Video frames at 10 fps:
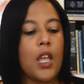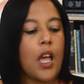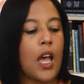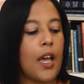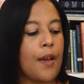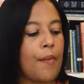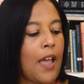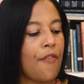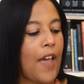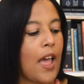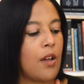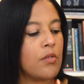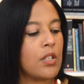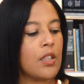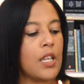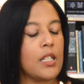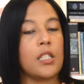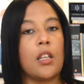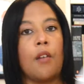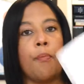I found
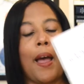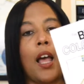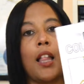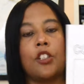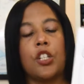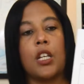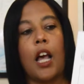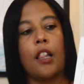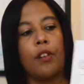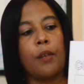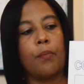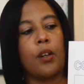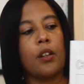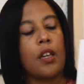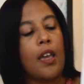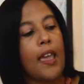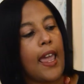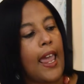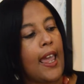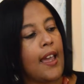this biology coloring book,
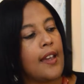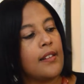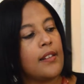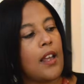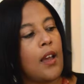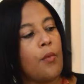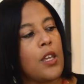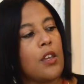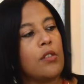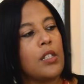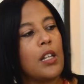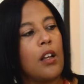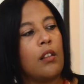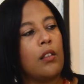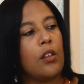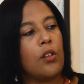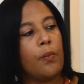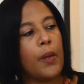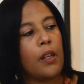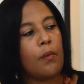and we used it a little
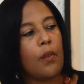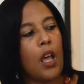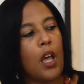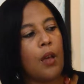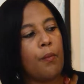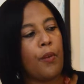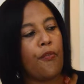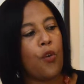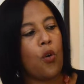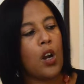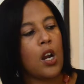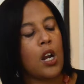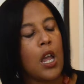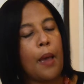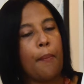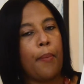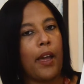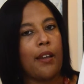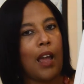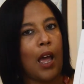bit before,
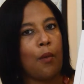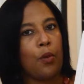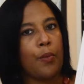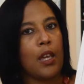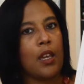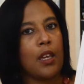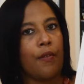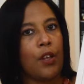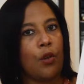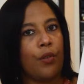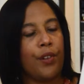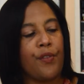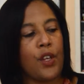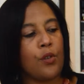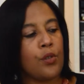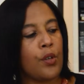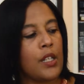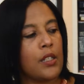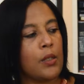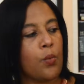but I will be giving you reviews on
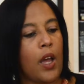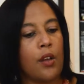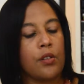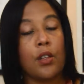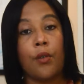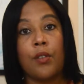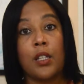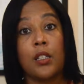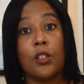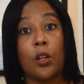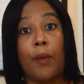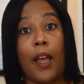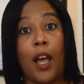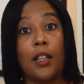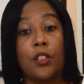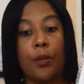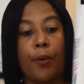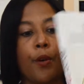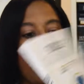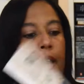this as well. So this is her biology
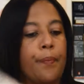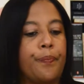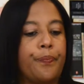program.